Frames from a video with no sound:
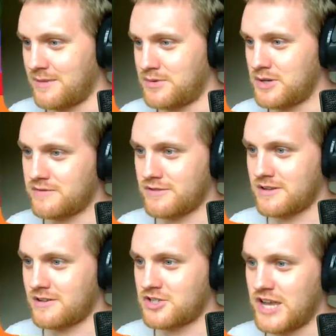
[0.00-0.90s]
a beautiful
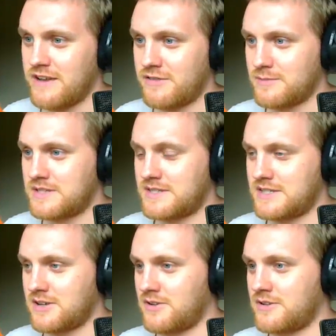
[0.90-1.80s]
little chair for them to
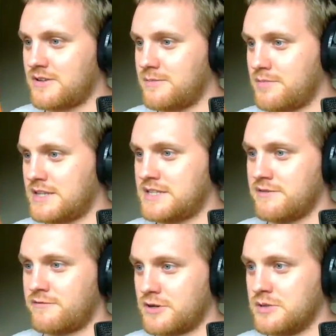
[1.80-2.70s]
sit on,
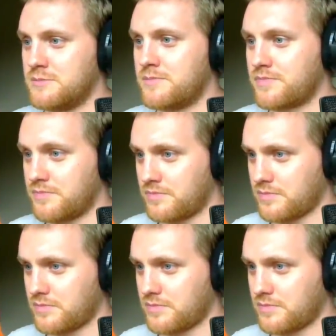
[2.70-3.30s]
plenty of room,